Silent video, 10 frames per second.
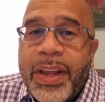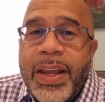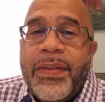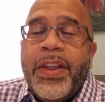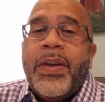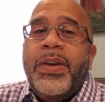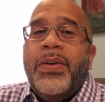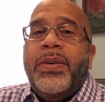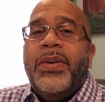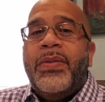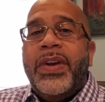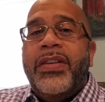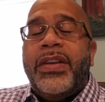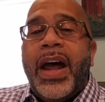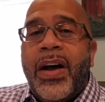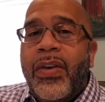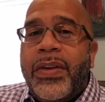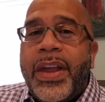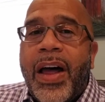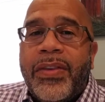even though you reach that
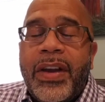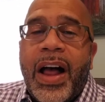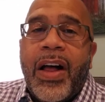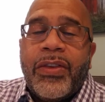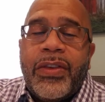$100,000.